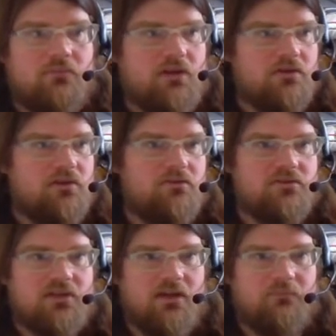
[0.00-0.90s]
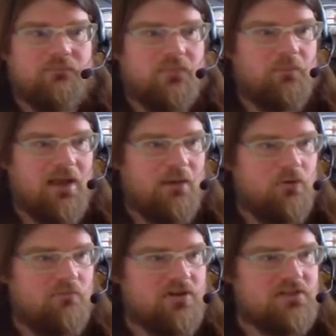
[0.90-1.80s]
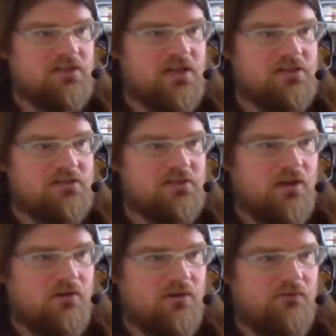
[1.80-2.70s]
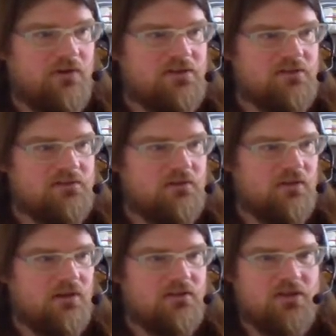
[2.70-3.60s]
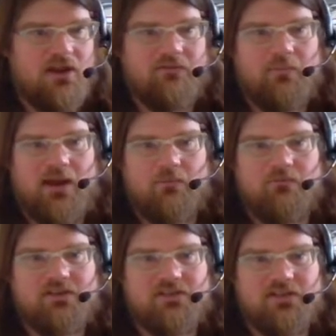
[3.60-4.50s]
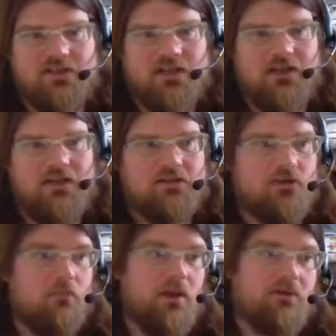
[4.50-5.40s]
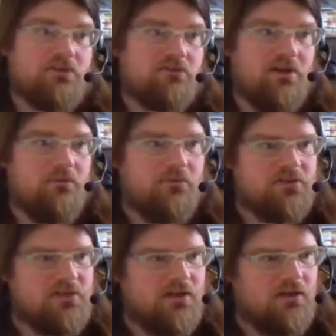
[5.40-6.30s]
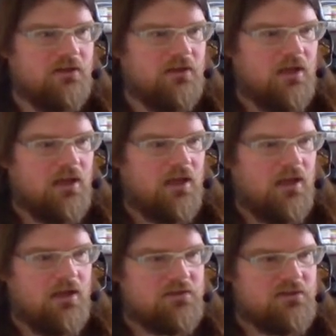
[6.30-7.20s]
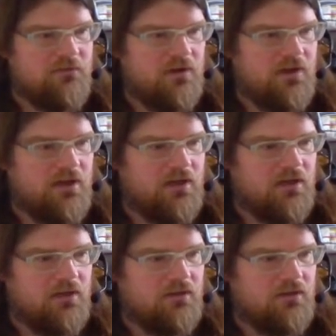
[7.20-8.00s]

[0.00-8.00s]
use a PowerPoint presentation. So if I just say I have a PowerPoint presentation here, it's on my other screen. Which so if I